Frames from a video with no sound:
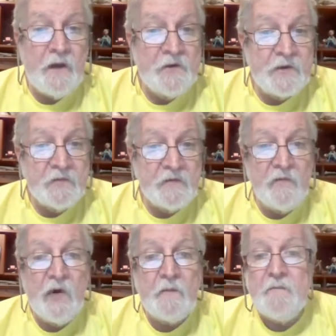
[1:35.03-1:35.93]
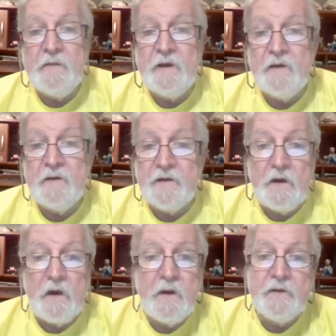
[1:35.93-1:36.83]
underperforming because
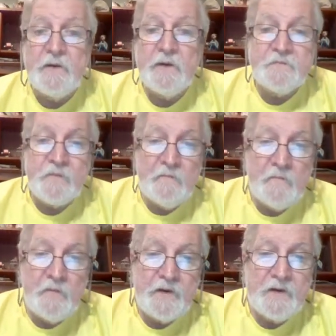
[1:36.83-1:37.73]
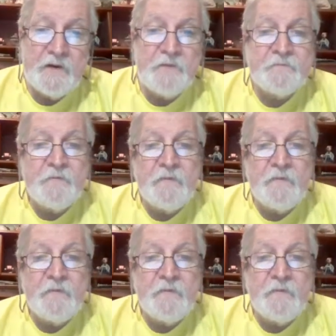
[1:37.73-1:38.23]
they're under marketing.